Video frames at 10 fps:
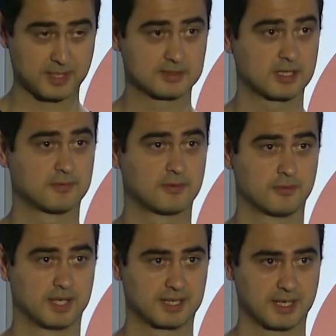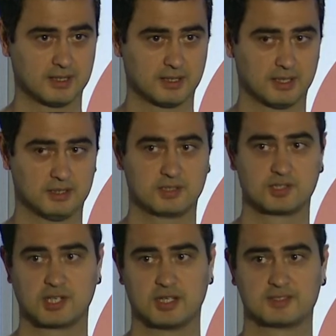Terraform again, it
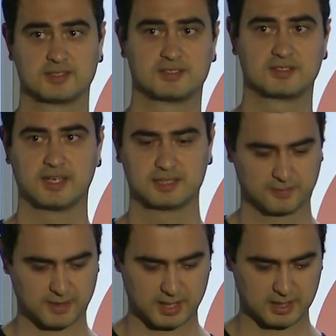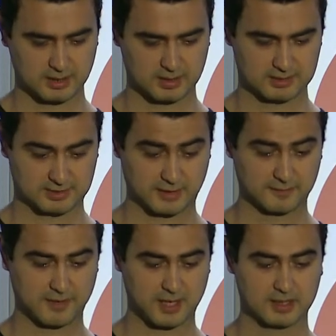checks the state
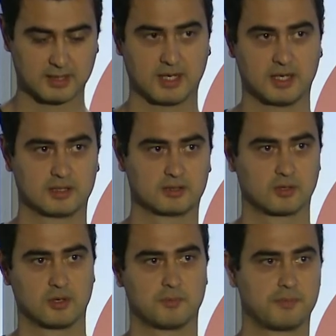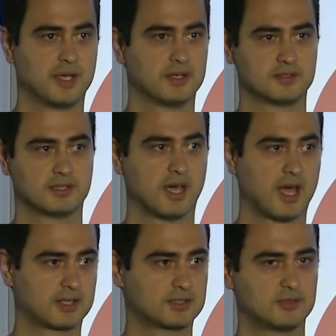file and compare the
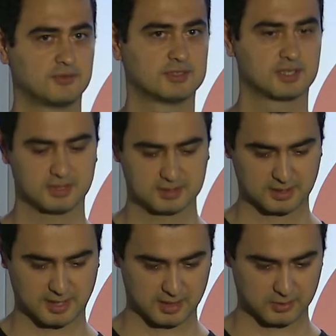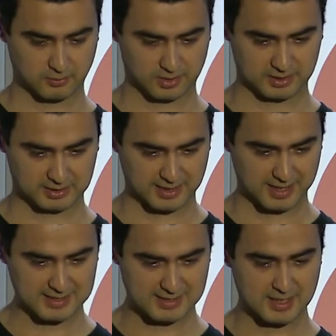active results and what it
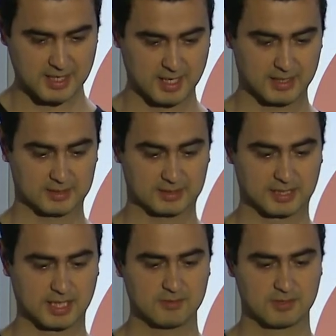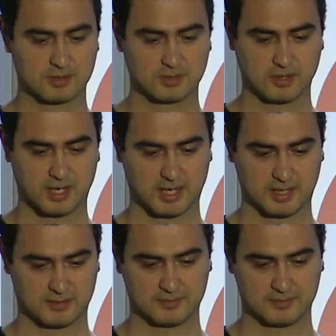has, and it gives you a